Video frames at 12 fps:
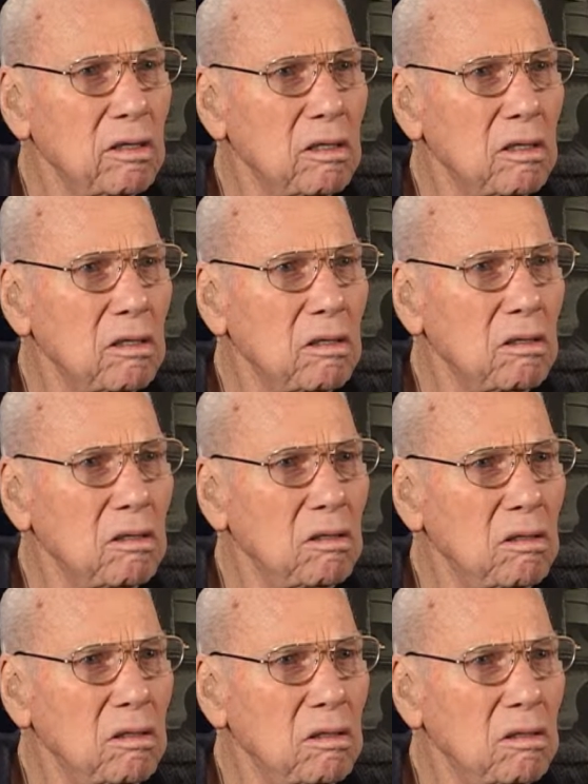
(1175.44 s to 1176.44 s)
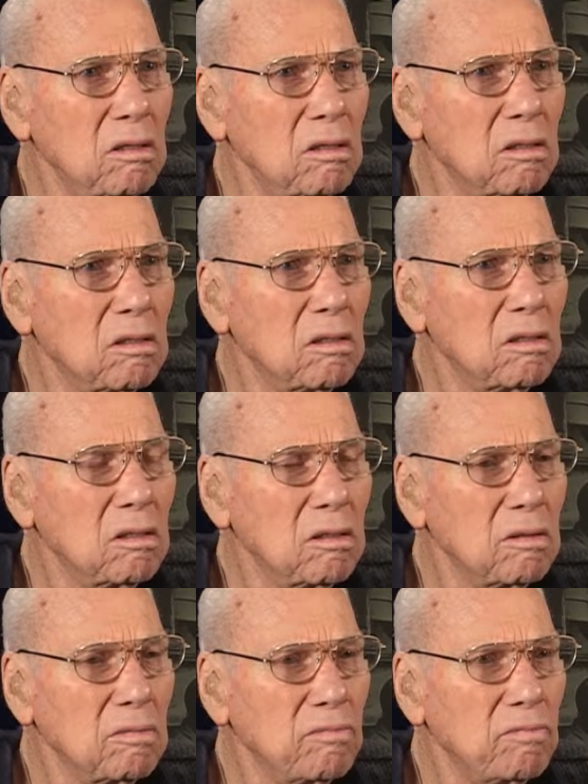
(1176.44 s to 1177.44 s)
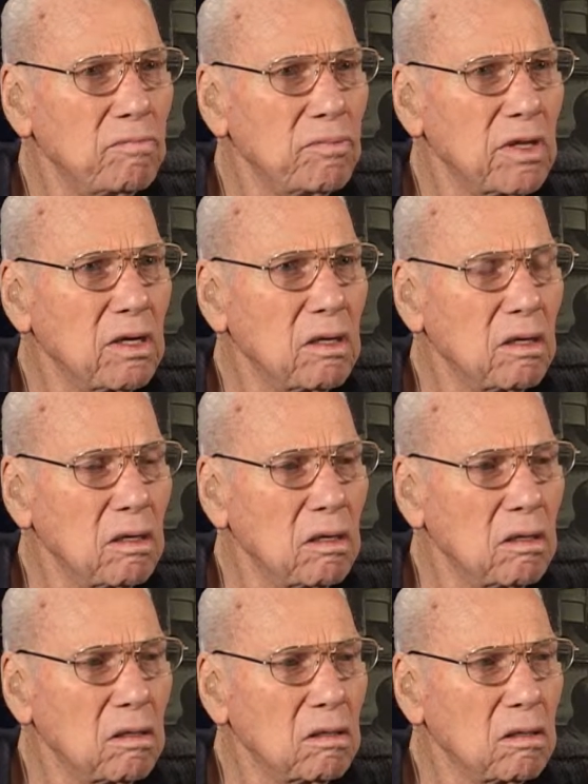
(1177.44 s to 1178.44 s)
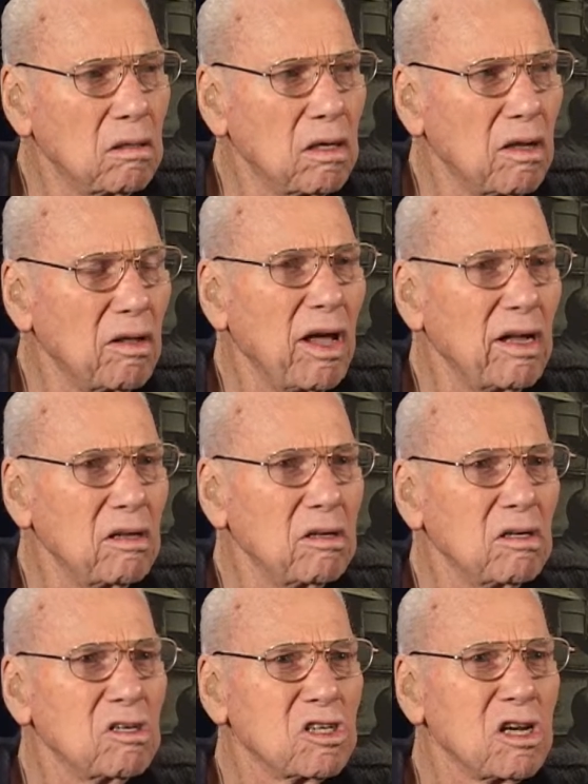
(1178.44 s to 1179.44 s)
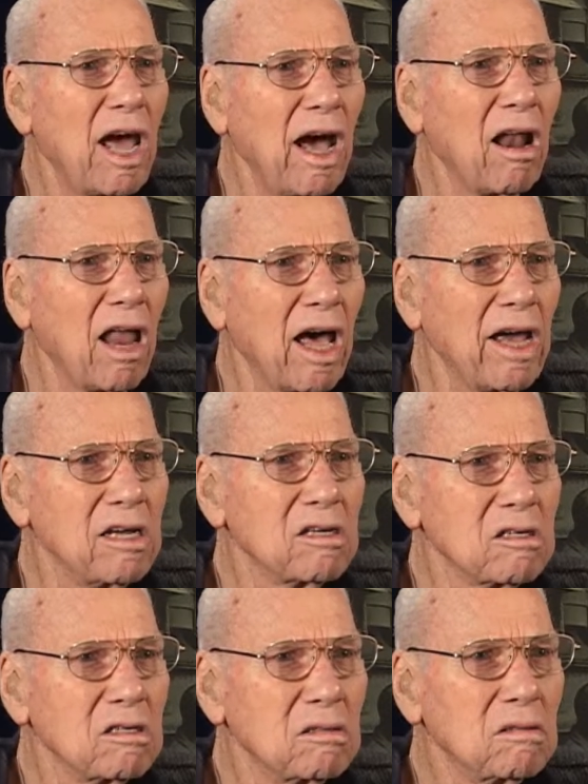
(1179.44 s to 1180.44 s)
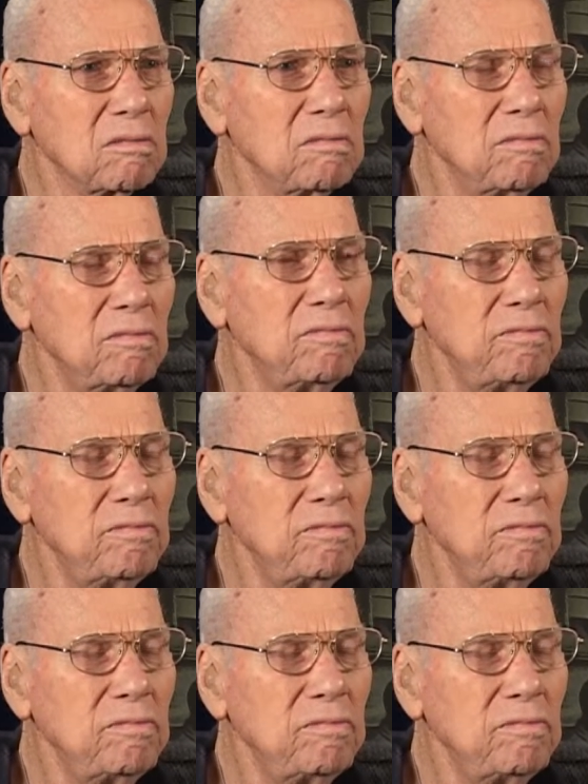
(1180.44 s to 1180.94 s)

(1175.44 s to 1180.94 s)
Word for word: No, the big wigs. Isn't that what you said? uh, just allies. Okay.